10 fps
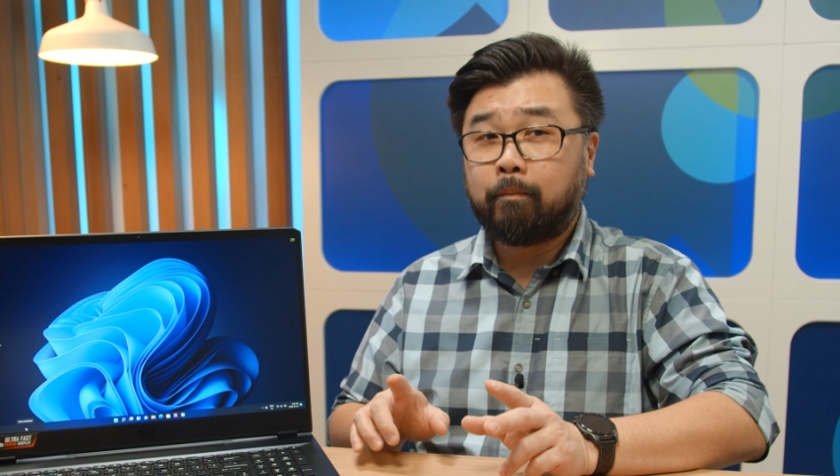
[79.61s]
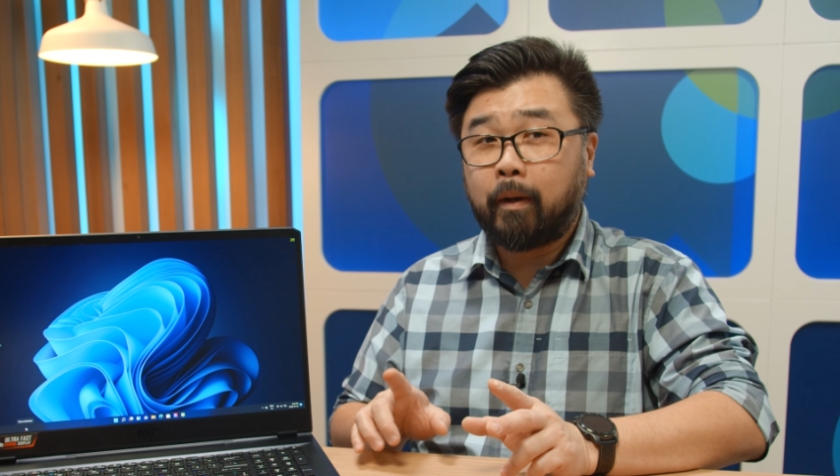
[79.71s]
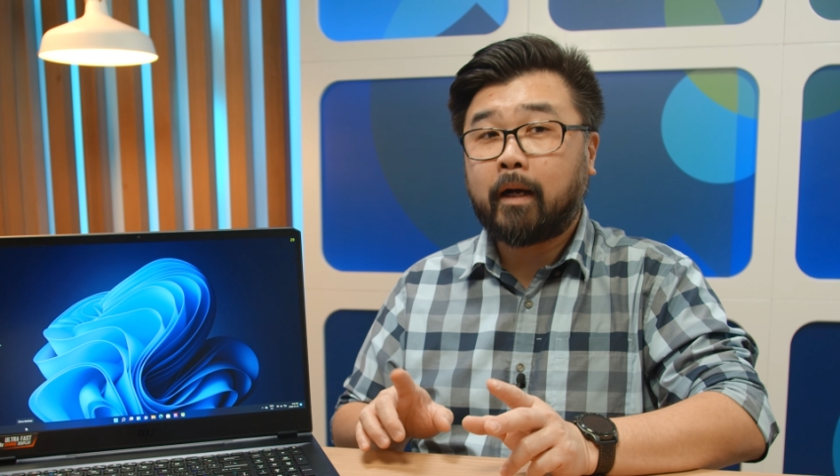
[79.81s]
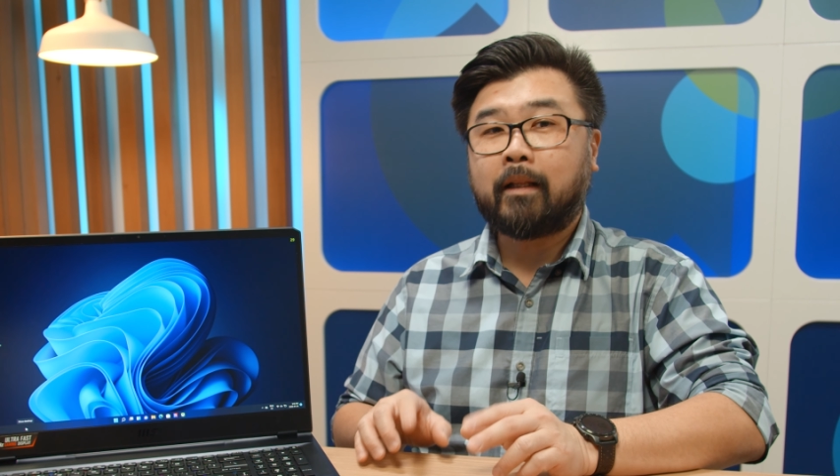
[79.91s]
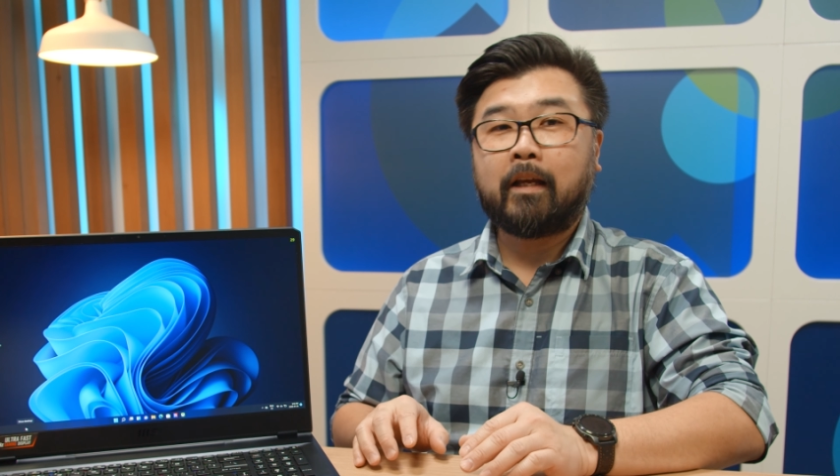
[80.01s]

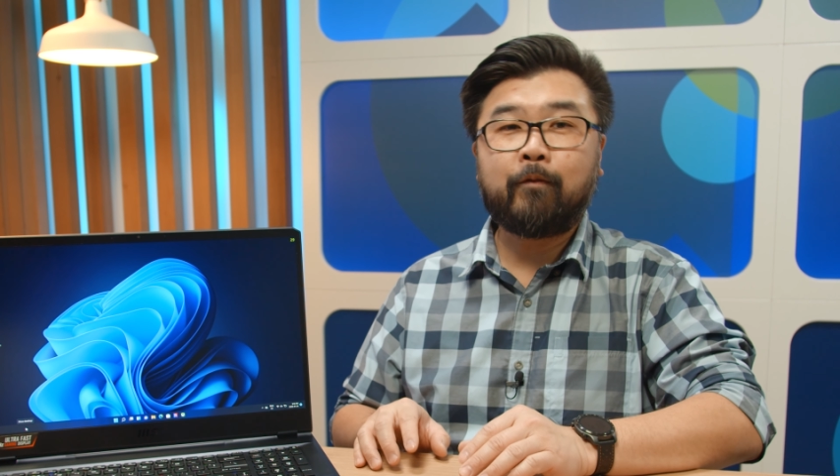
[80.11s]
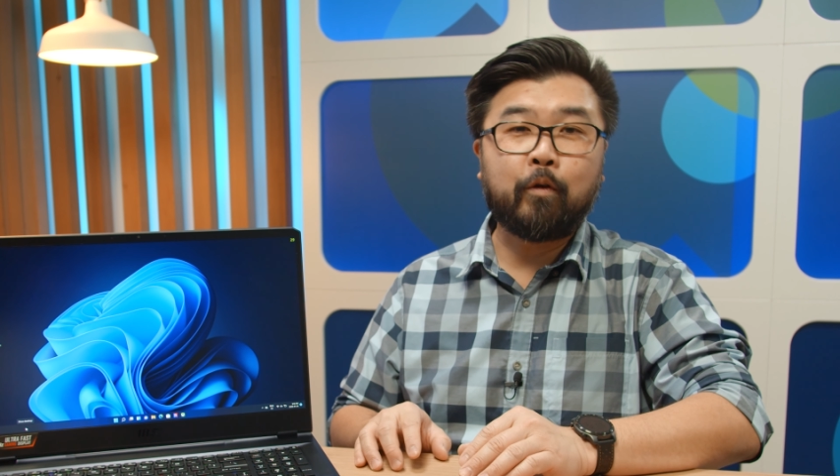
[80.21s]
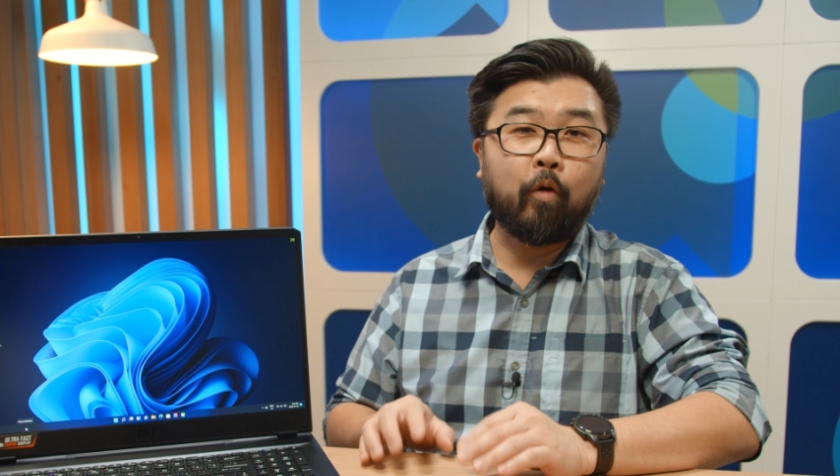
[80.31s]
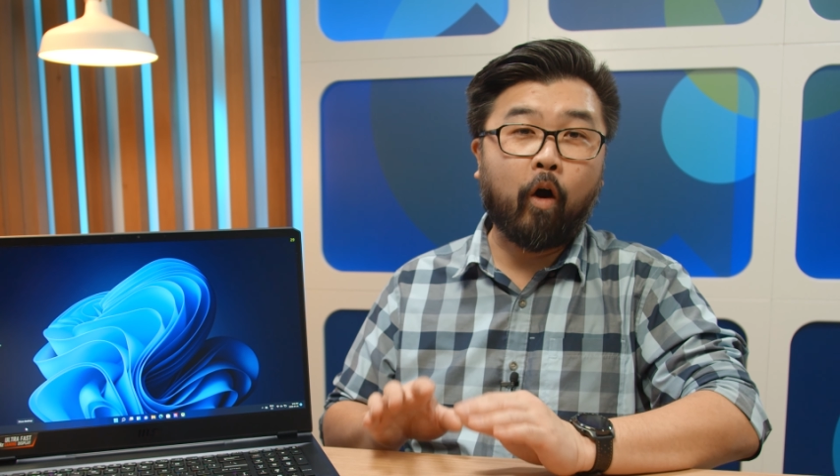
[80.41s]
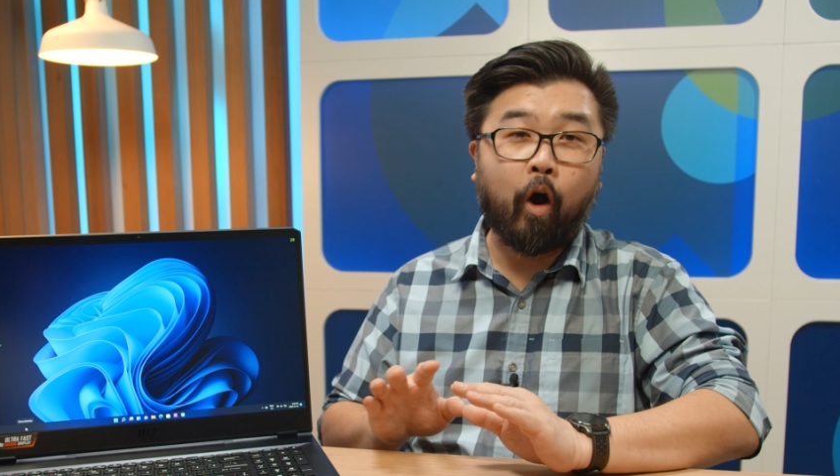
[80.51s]
But if
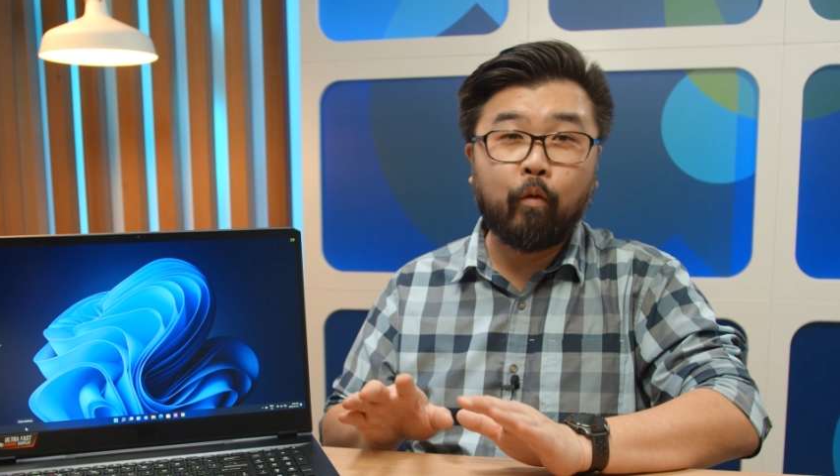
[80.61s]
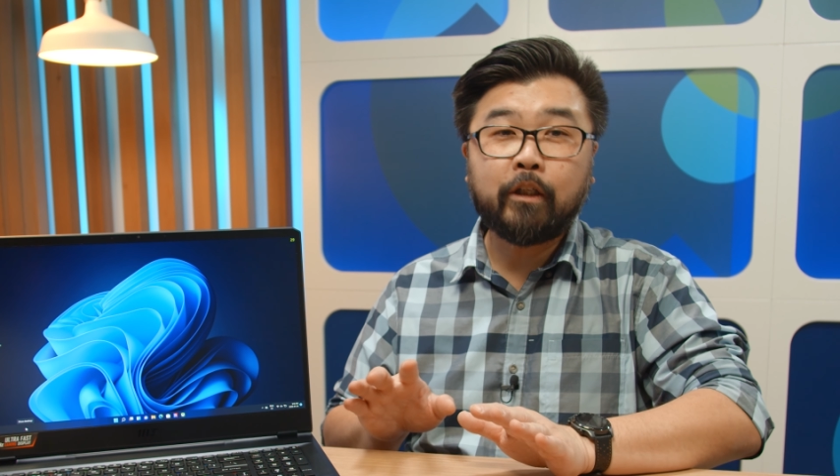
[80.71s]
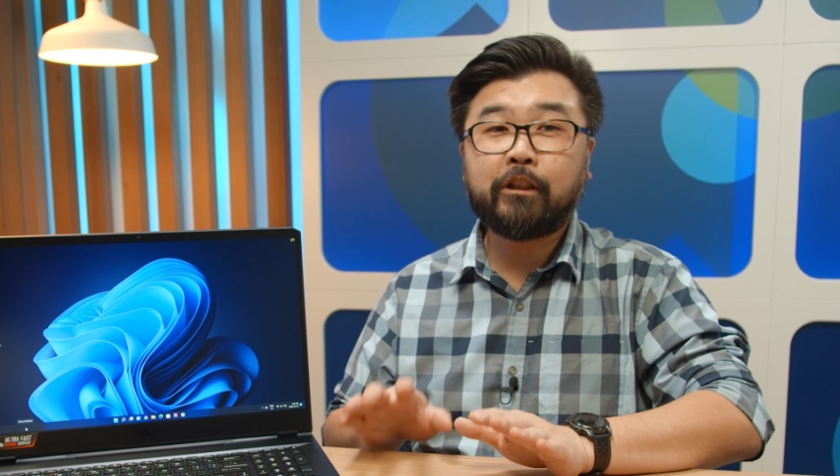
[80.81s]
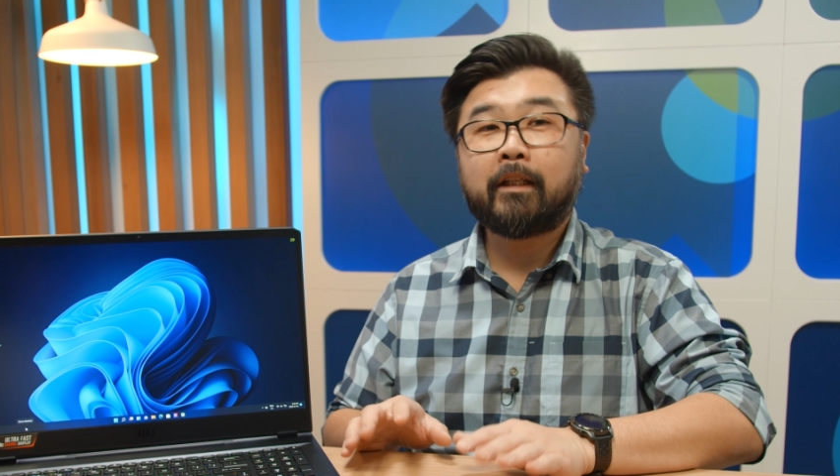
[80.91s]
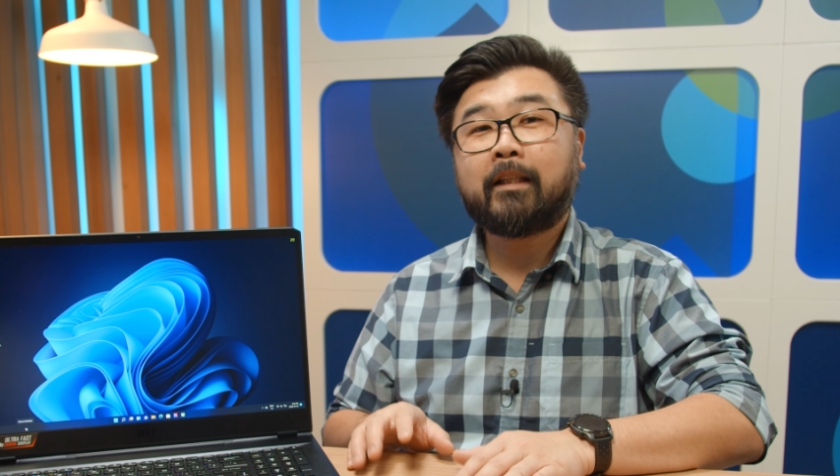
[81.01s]
you
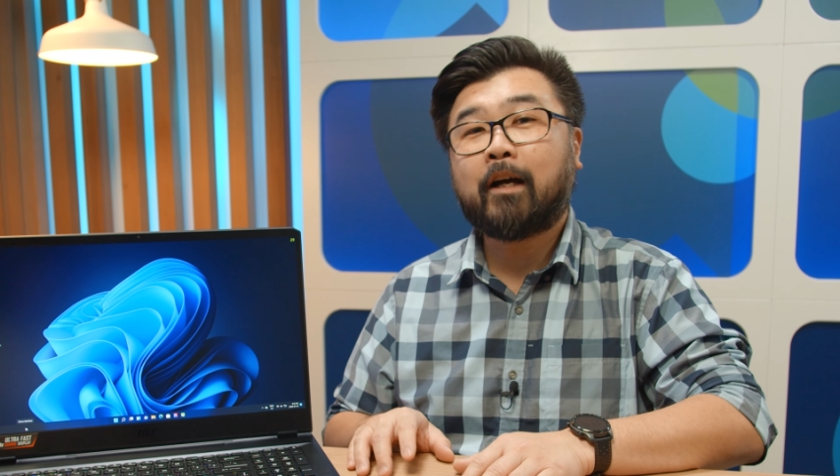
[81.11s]
always shut